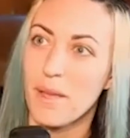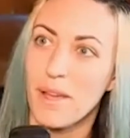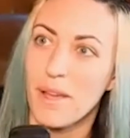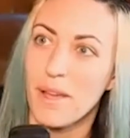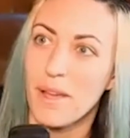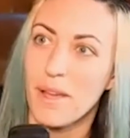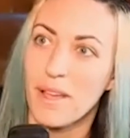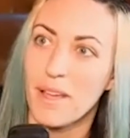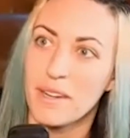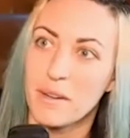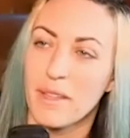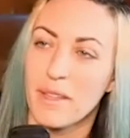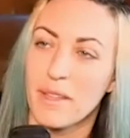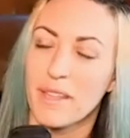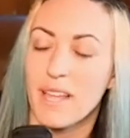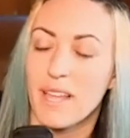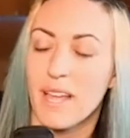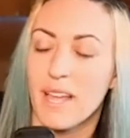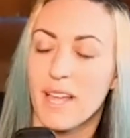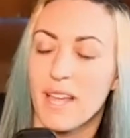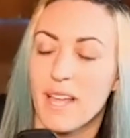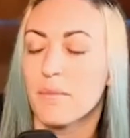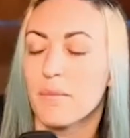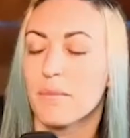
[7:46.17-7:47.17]
mind, I'm like,
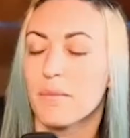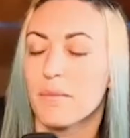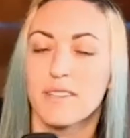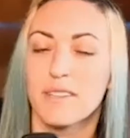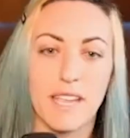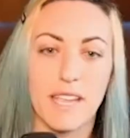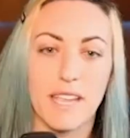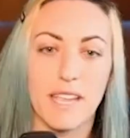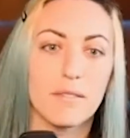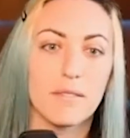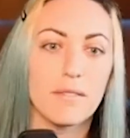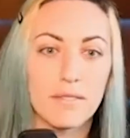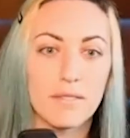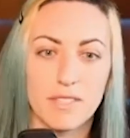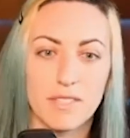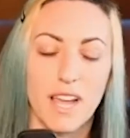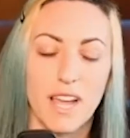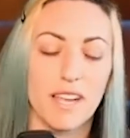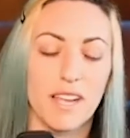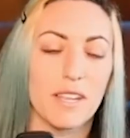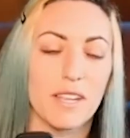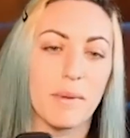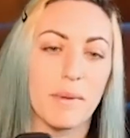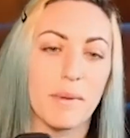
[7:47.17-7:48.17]
I'm going to take
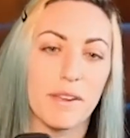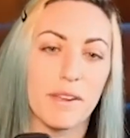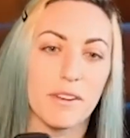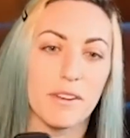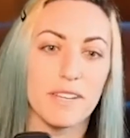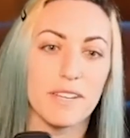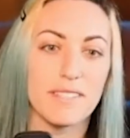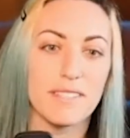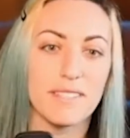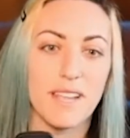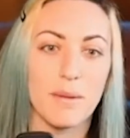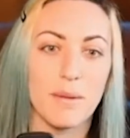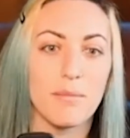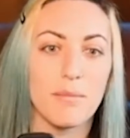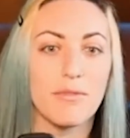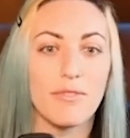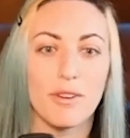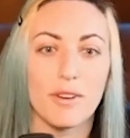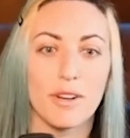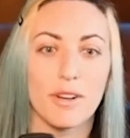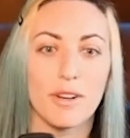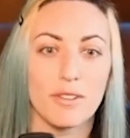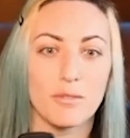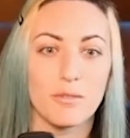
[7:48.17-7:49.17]
documentary type
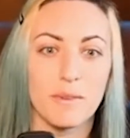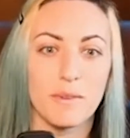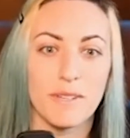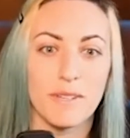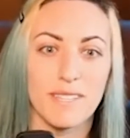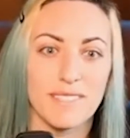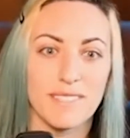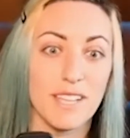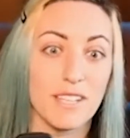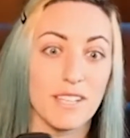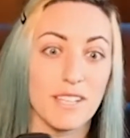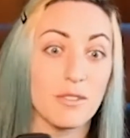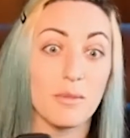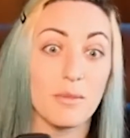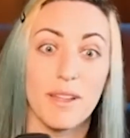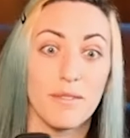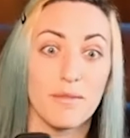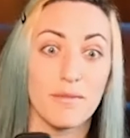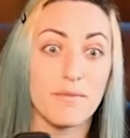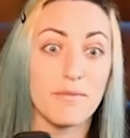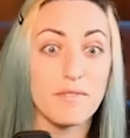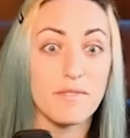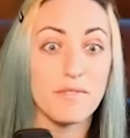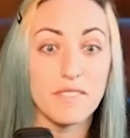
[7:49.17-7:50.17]
photos because that's what
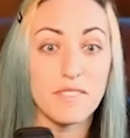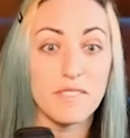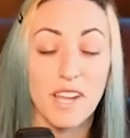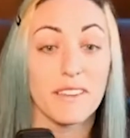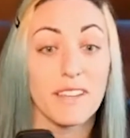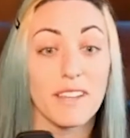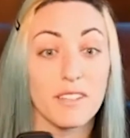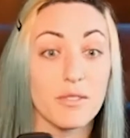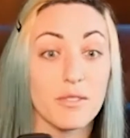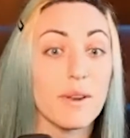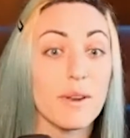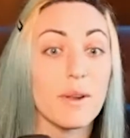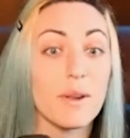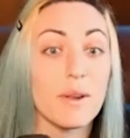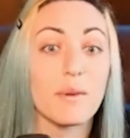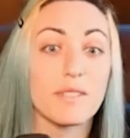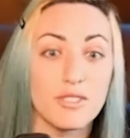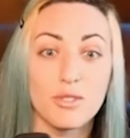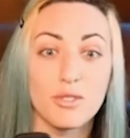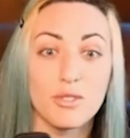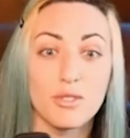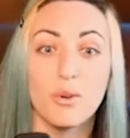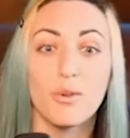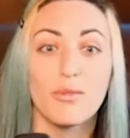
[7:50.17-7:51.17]
I've done. That's what I went
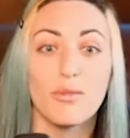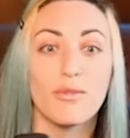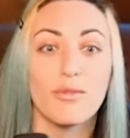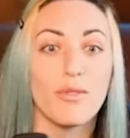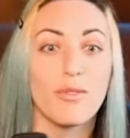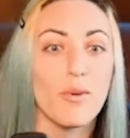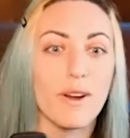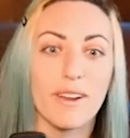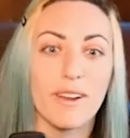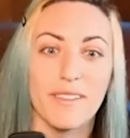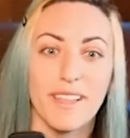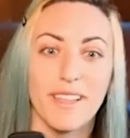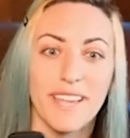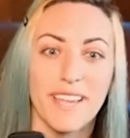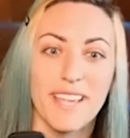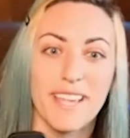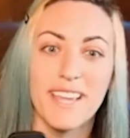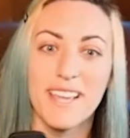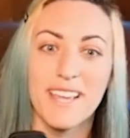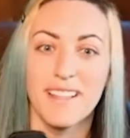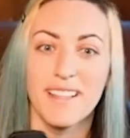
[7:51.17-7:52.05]
to school for. Like,